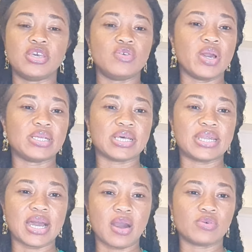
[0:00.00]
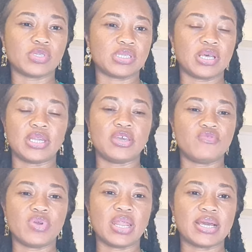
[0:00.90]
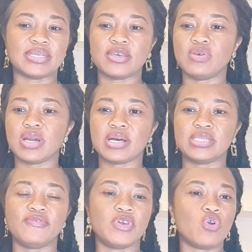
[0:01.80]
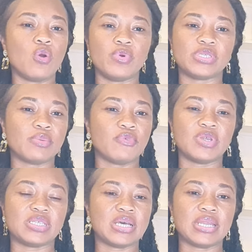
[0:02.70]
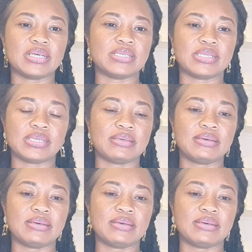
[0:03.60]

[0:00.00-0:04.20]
you enter the house and then you realize that you can't even cope with some of the tenants,